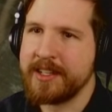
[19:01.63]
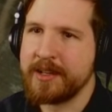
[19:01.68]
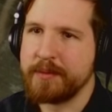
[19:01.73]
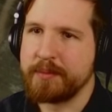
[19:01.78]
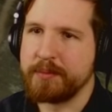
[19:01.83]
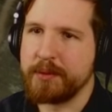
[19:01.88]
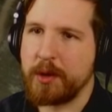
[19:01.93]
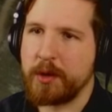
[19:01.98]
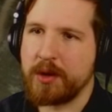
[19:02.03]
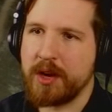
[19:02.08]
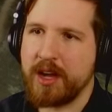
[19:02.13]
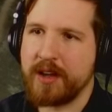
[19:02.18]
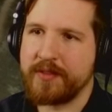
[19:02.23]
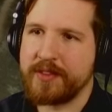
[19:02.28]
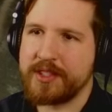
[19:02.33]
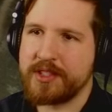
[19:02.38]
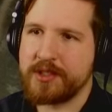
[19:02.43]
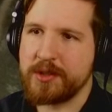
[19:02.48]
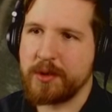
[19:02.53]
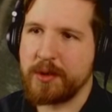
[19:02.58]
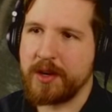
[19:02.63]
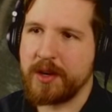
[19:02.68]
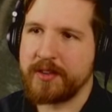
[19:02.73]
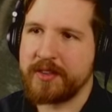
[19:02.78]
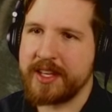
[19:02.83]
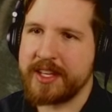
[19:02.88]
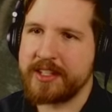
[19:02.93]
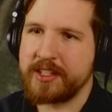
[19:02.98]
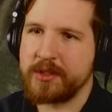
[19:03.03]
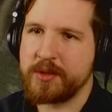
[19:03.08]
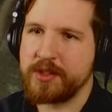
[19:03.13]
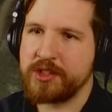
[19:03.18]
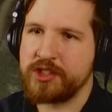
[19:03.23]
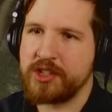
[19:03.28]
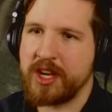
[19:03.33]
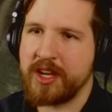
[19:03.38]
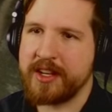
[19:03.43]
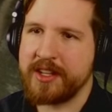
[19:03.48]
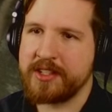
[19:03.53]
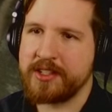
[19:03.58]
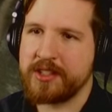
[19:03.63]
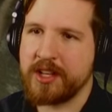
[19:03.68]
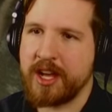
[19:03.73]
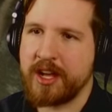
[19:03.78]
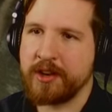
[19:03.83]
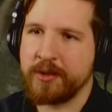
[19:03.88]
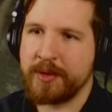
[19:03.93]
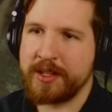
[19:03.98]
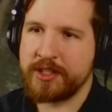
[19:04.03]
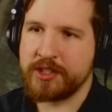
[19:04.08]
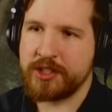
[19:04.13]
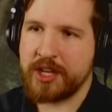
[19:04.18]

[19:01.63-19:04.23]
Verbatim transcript: Broke off its door thanks to a shoddy soldering